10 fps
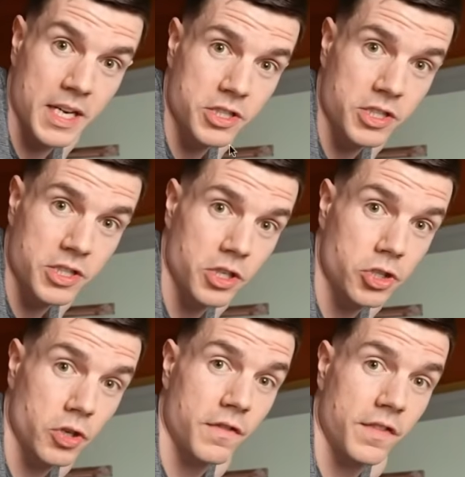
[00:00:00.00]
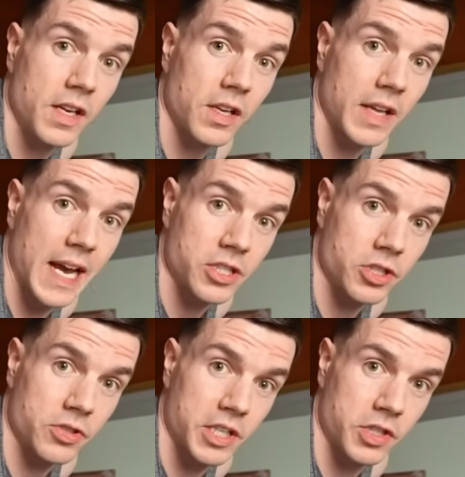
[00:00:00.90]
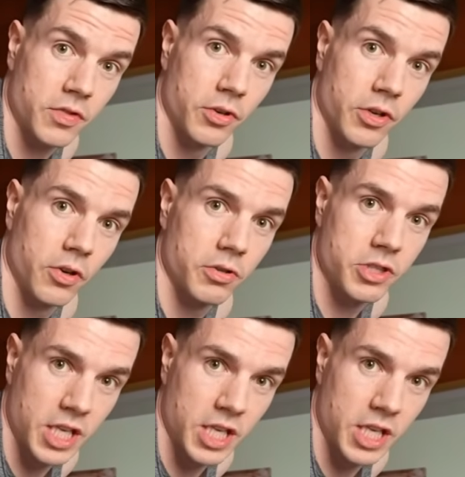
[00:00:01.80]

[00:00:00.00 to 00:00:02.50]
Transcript: manage, you should feel a stretch through your